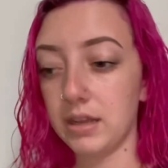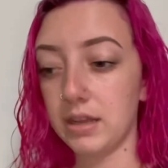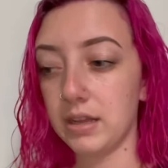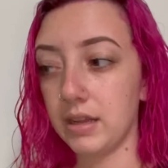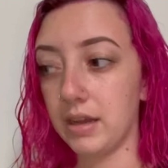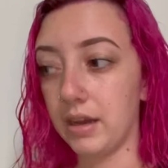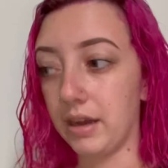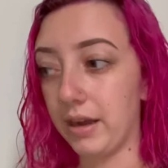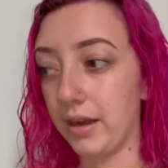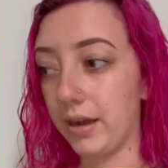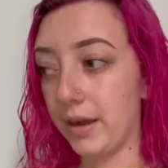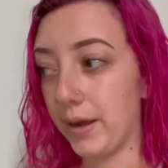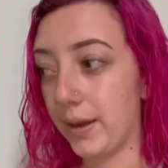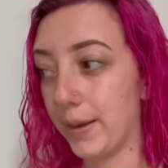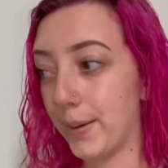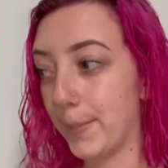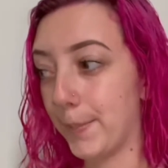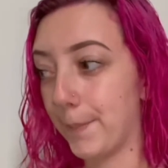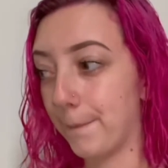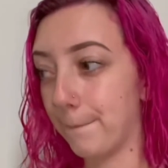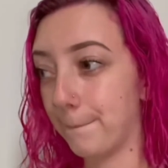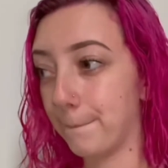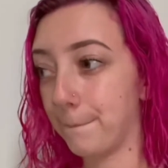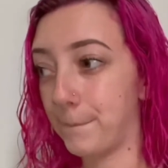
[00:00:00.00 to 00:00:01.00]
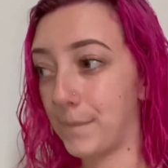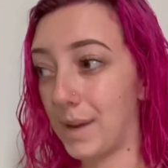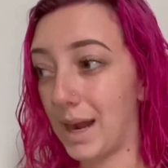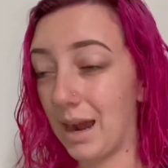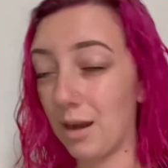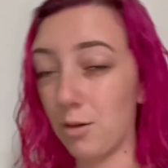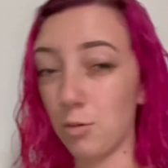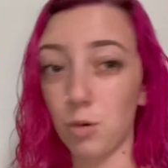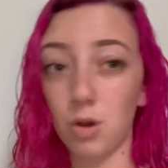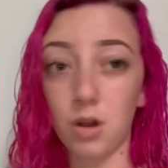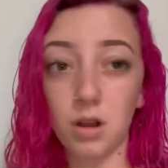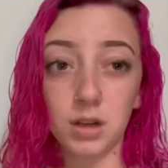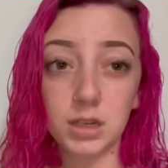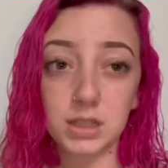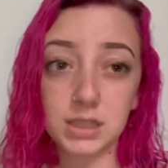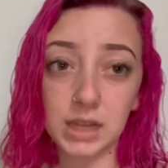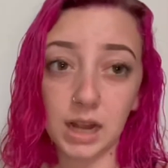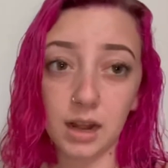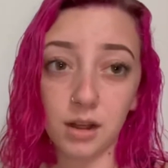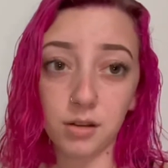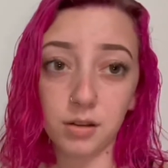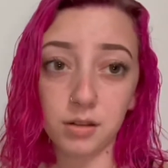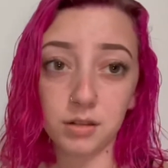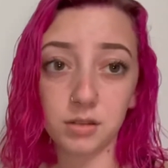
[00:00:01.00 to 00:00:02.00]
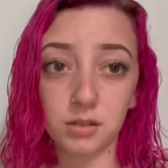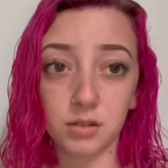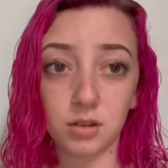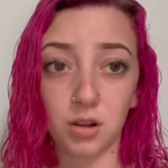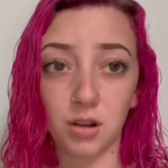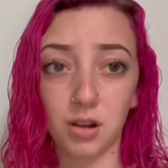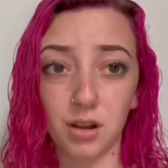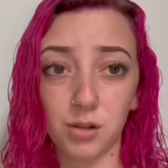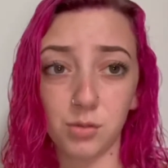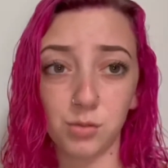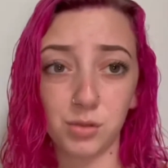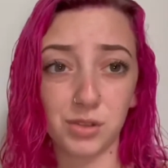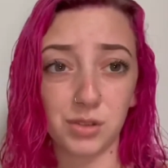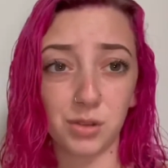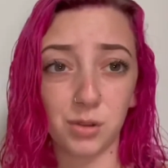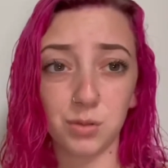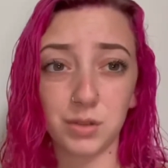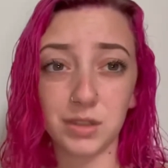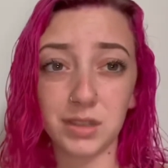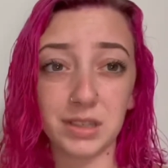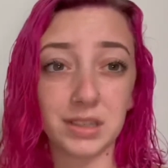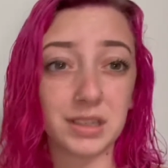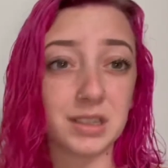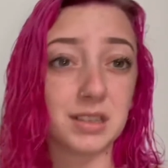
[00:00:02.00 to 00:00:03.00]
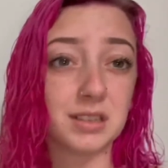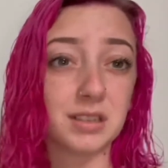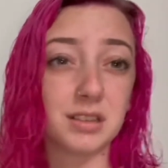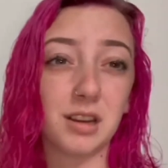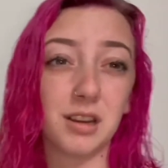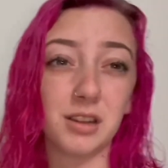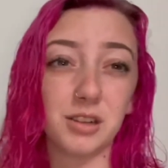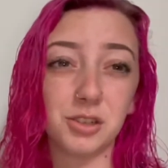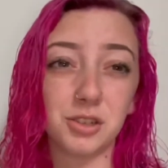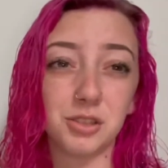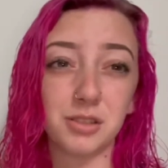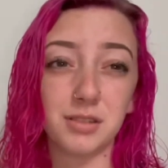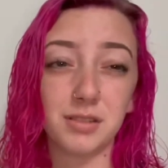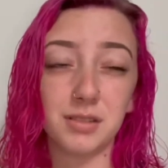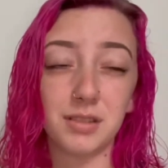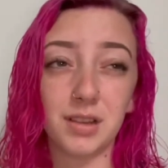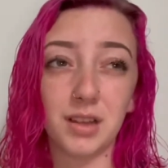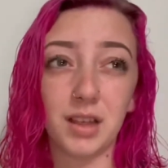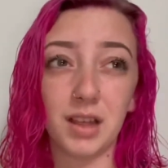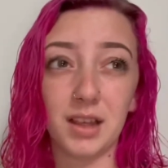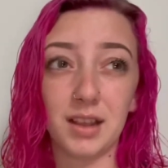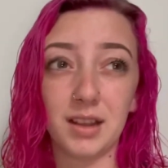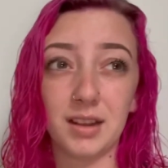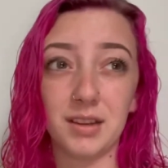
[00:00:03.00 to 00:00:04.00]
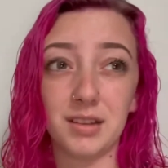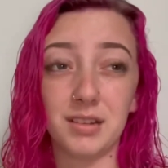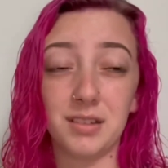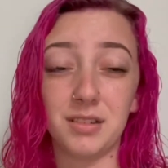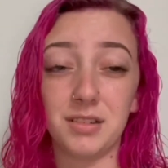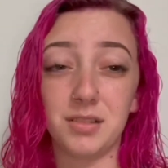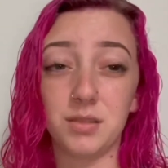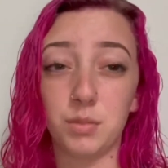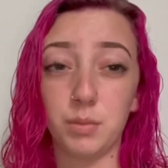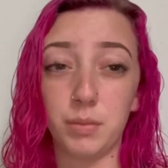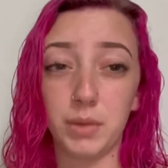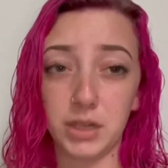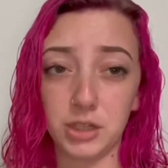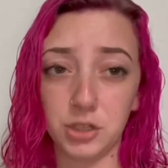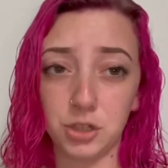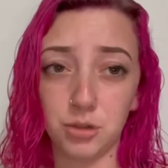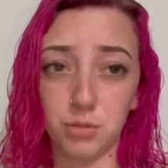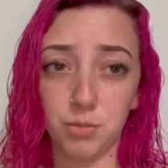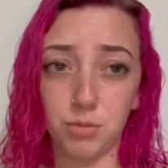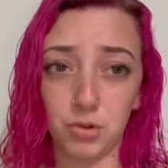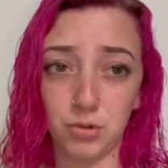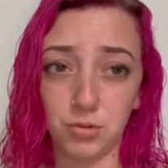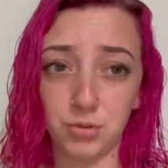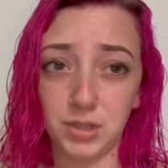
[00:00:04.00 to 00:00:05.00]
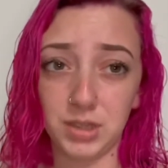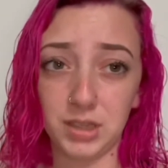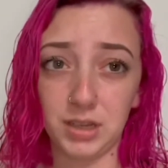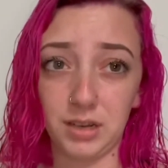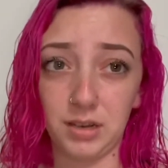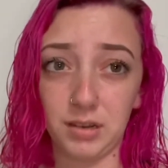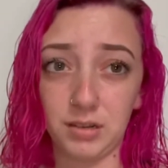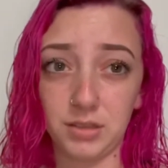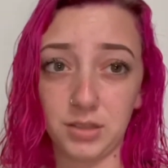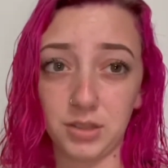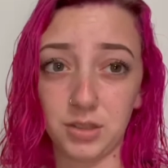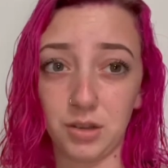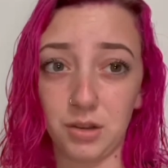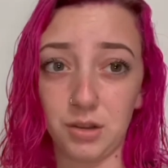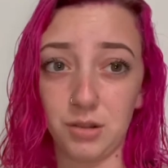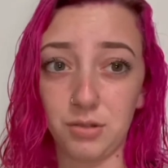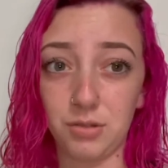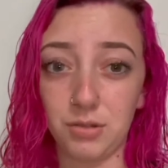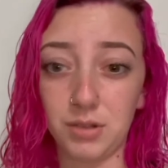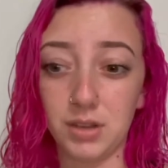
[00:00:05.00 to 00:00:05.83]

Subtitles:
I walked out of the car with only a concussion and some major bruising, so